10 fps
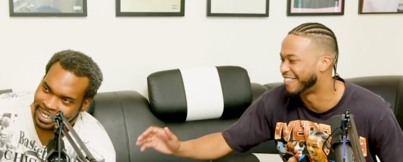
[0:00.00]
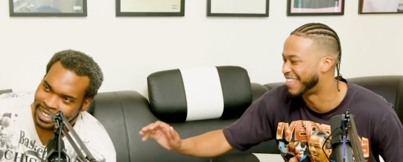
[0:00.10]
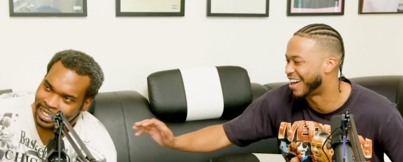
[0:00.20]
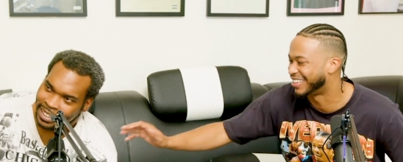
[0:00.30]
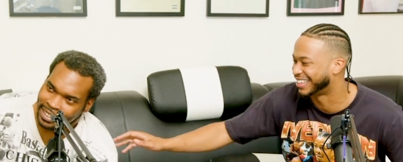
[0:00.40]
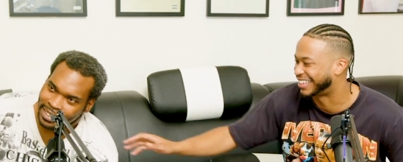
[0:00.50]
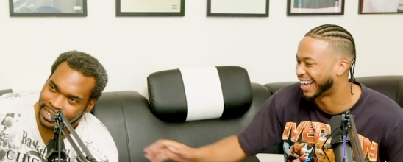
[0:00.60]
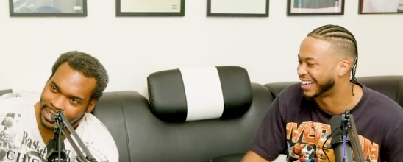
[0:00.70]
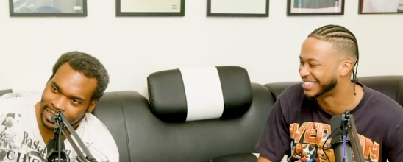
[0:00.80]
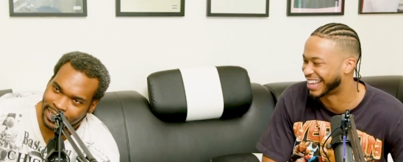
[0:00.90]
Speaker 1: that was the
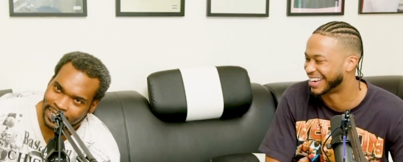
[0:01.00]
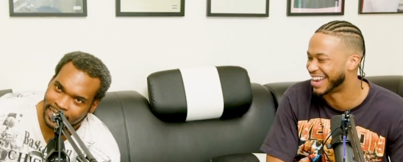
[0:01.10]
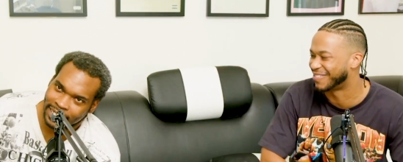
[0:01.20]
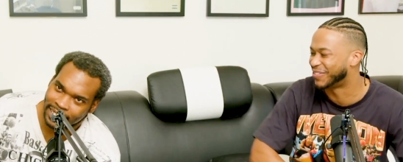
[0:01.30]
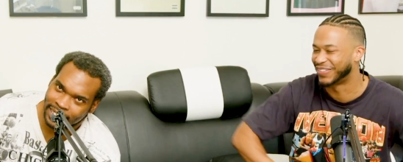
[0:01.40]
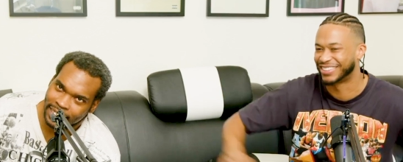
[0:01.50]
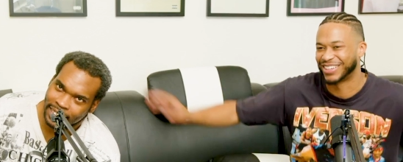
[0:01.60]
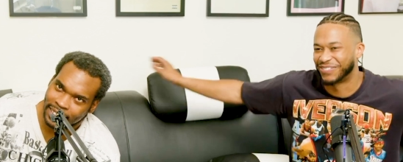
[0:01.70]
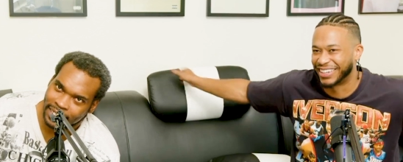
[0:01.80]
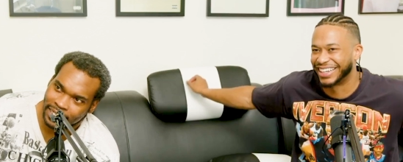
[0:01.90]
case, that that movie's
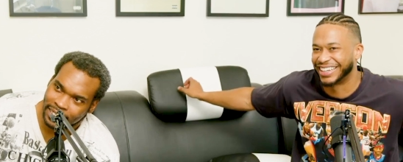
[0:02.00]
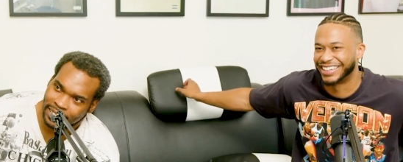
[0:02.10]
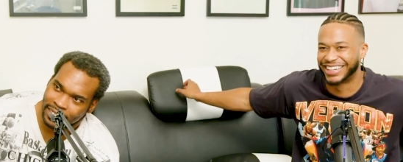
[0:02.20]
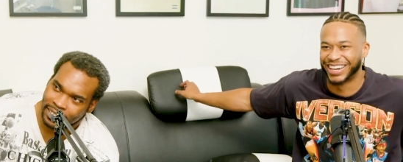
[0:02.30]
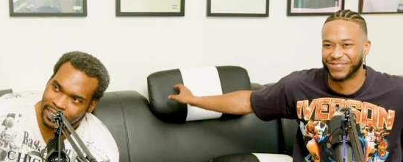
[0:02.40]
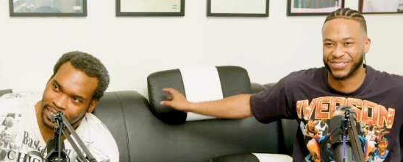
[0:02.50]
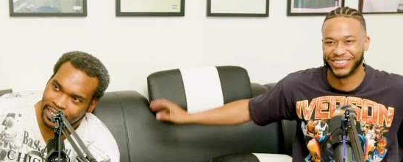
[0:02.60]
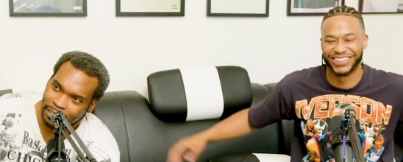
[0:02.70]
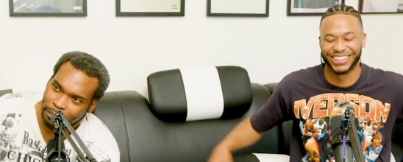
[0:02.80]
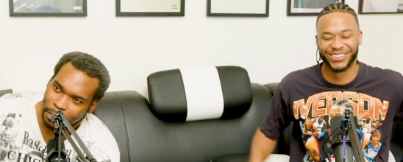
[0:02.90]
completely
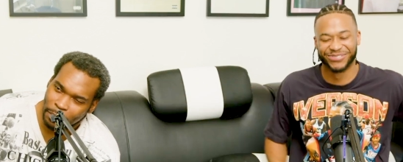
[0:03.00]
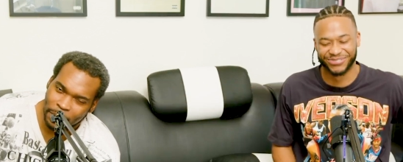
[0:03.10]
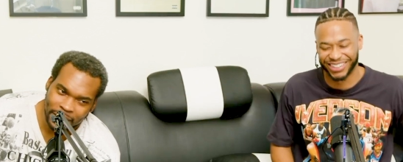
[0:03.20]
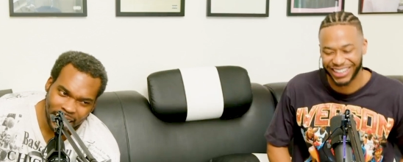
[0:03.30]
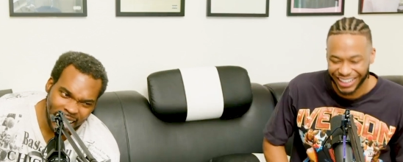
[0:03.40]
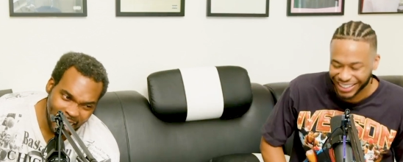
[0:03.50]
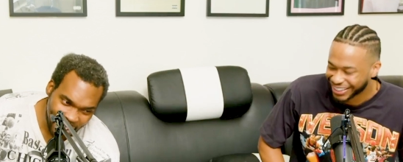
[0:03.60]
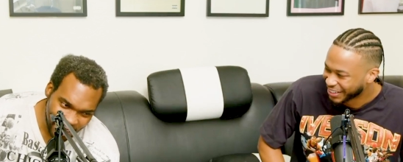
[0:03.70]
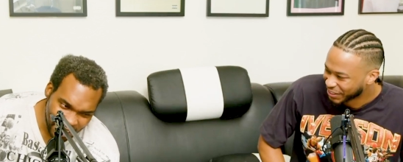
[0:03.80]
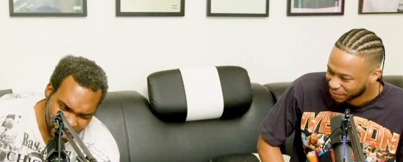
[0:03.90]
different. My movie's like, how
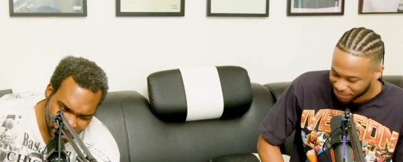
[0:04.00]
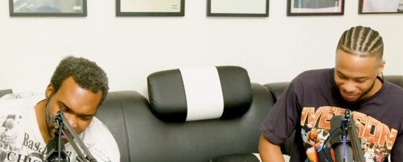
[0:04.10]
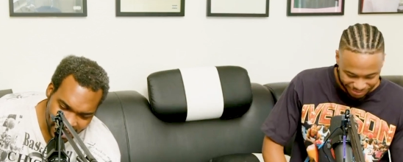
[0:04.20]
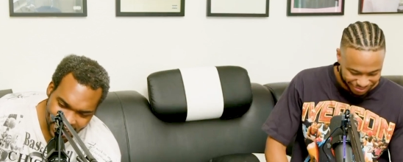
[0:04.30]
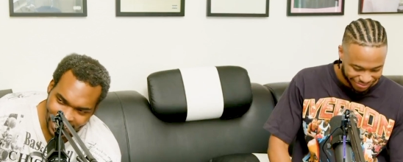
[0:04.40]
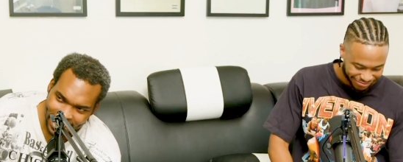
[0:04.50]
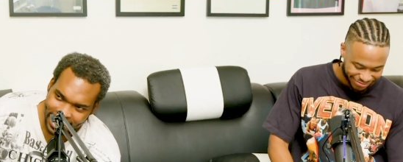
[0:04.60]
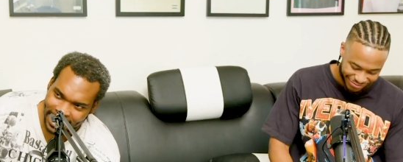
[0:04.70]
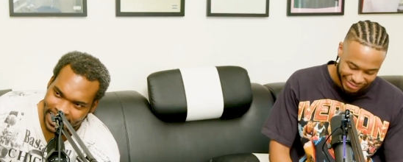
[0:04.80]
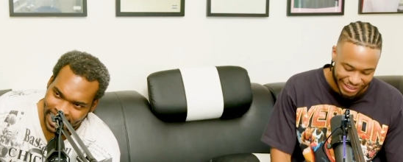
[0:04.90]
old are you again?
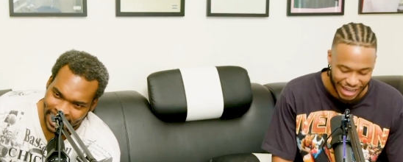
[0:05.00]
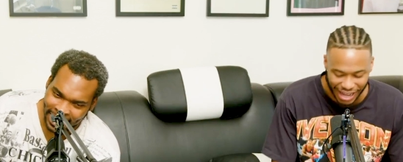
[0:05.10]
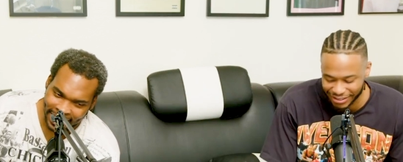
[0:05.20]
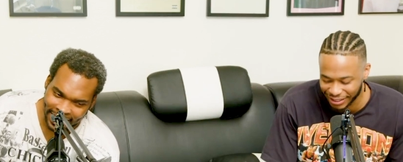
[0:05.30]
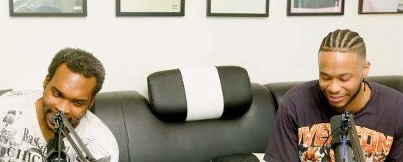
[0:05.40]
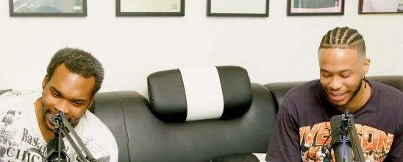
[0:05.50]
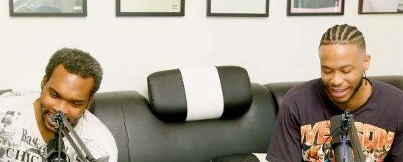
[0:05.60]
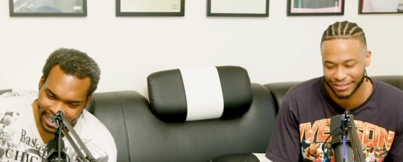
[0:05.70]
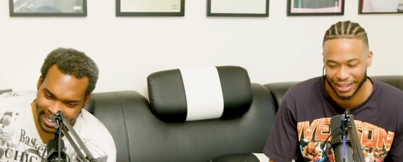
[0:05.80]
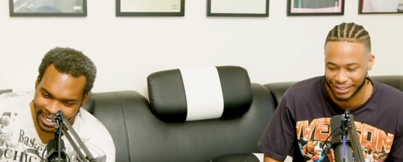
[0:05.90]
Nah, nah it's, it's
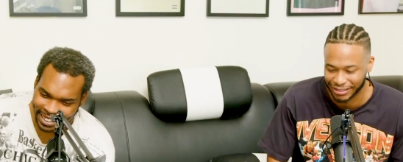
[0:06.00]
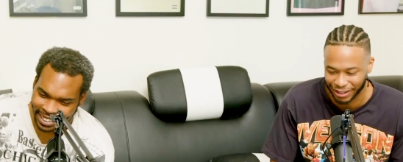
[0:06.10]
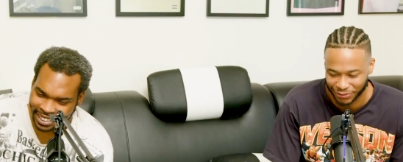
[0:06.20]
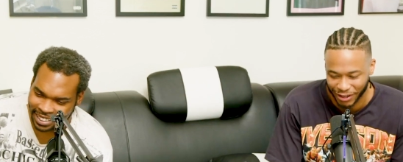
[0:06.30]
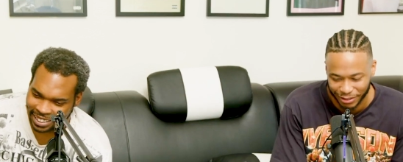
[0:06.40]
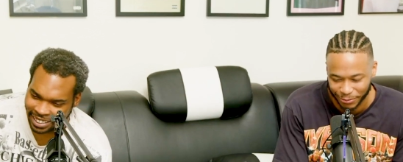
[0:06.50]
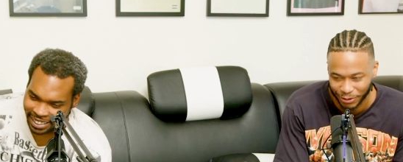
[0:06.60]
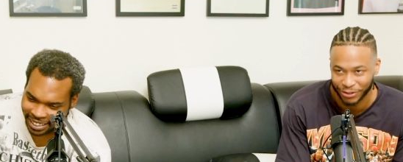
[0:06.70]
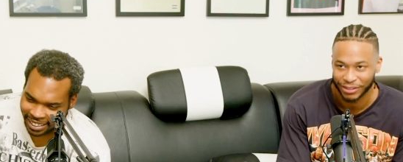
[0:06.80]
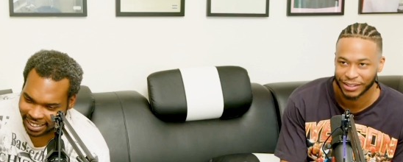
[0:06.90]
that. It's not. He's not his father,
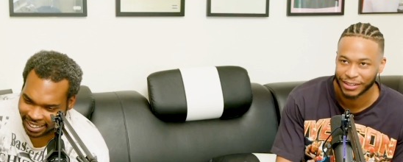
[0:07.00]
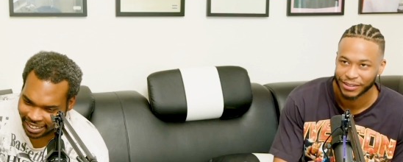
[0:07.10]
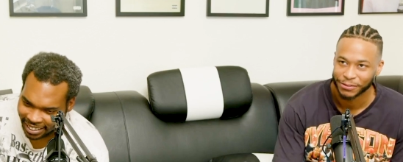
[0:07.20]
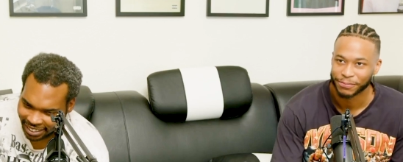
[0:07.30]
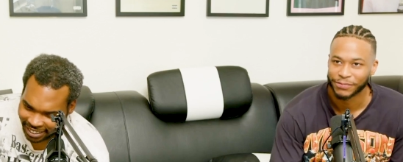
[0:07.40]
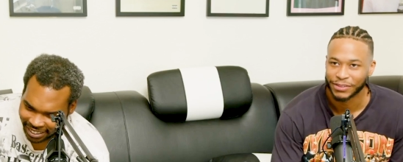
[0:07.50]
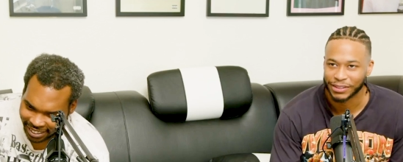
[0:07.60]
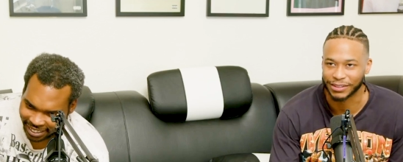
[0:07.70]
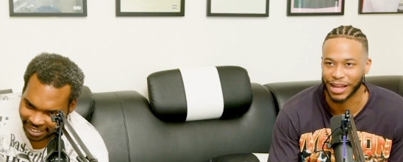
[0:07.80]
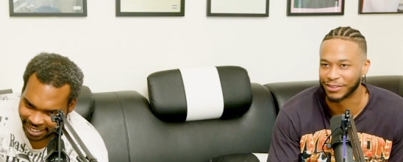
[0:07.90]
bro.
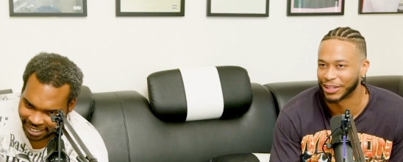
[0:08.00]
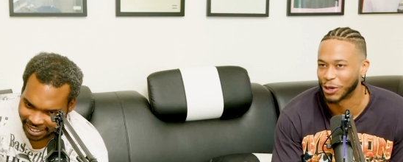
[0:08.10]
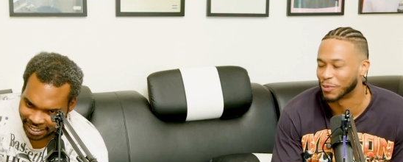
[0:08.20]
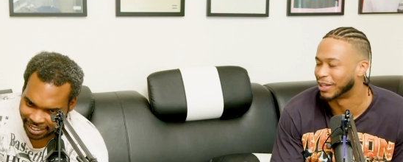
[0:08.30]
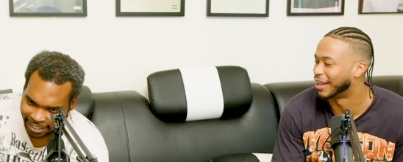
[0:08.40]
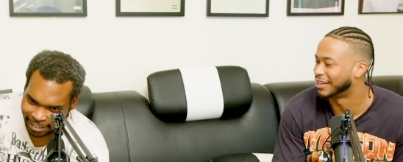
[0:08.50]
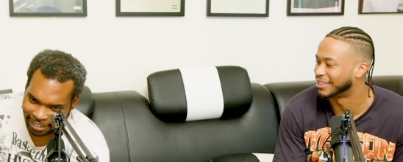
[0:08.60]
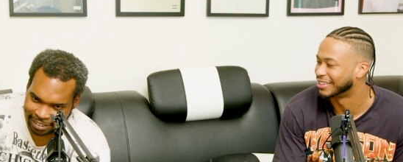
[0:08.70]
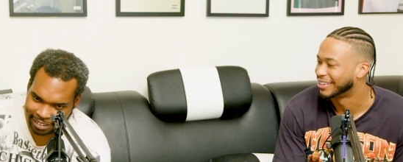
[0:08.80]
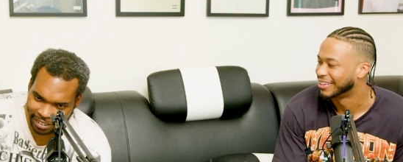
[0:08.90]
Because I don't think it'll be like,
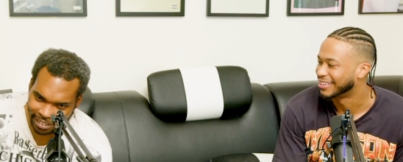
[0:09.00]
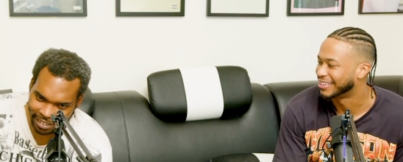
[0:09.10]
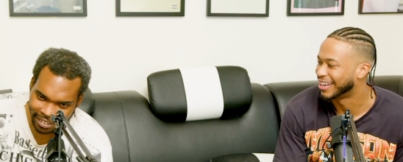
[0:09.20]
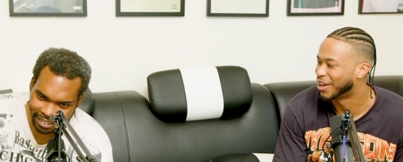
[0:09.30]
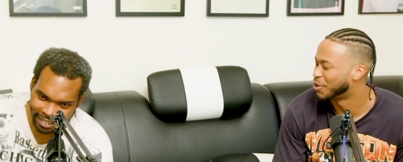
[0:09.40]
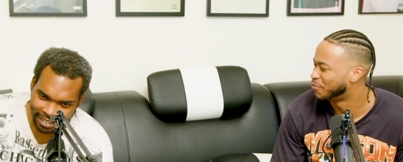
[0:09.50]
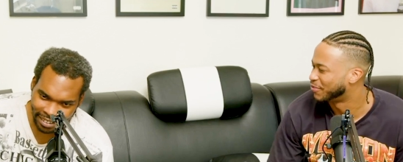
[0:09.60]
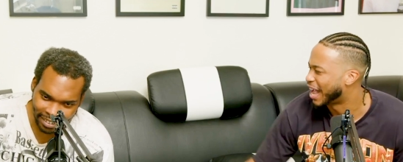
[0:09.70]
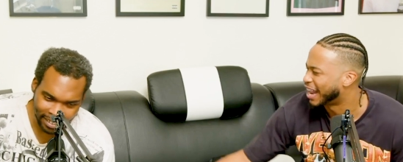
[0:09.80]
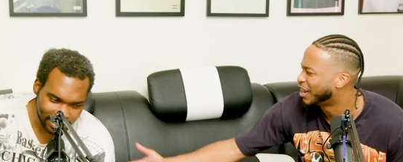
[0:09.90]
um,
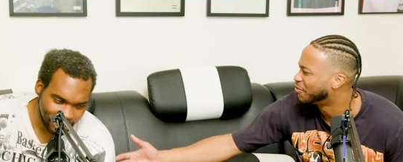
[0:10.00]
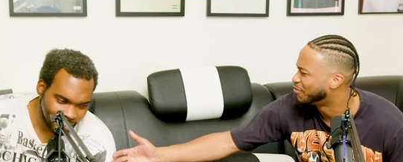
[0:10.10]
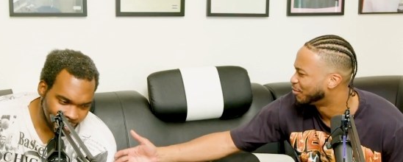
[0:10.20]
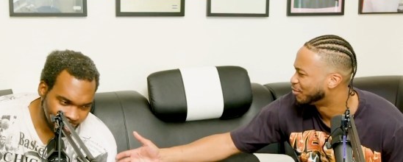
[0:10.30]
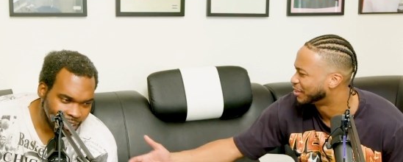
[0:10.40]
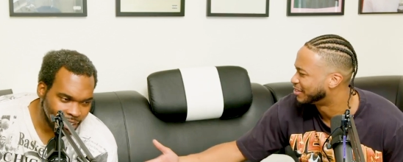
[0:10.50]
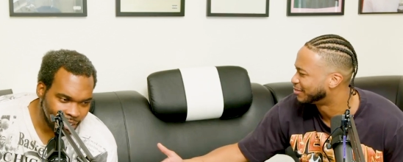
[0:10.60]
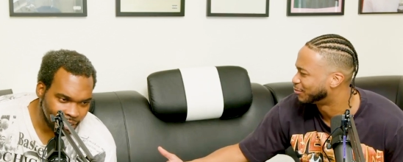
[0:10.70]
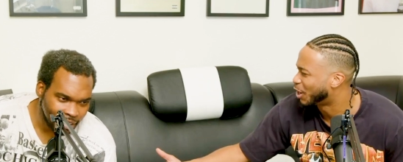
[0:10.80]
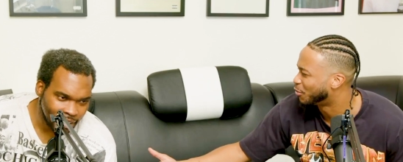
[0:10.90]
I love you. Because
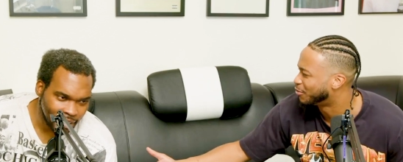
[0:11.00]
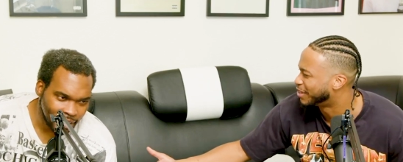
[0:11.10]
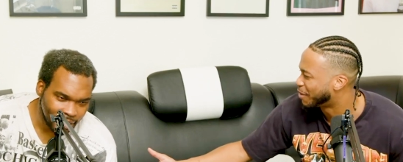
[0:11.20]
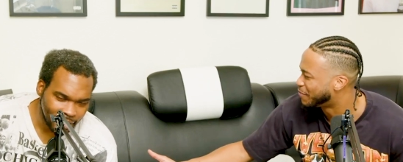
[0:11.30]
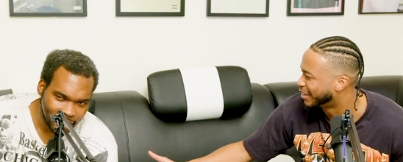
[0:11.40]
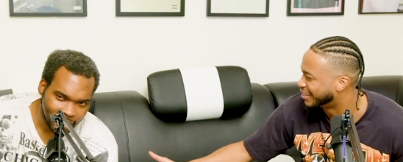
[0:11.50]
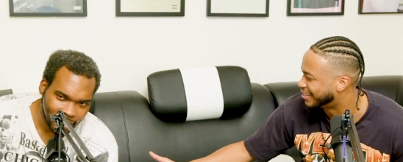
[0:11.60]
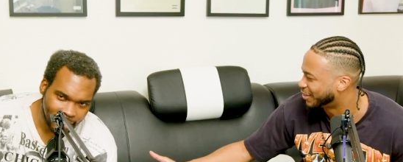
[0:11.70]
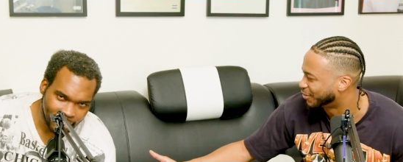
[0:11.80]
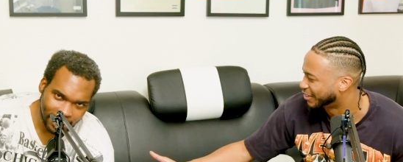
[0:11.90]
why would that be a
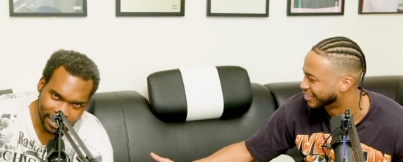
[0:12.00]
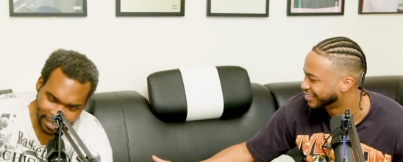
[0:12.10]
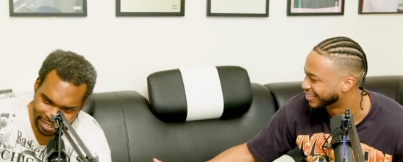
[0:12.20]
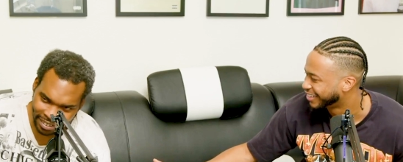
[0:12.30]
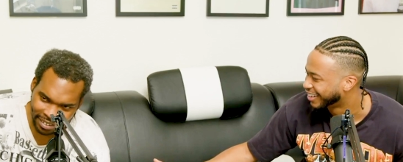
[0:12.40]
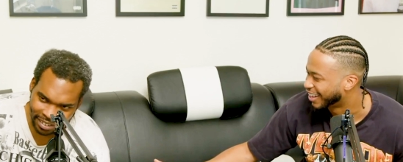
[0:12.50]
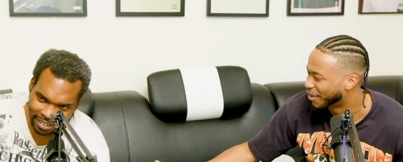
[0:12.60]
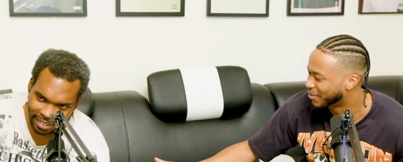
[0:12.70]
secret? I'm a.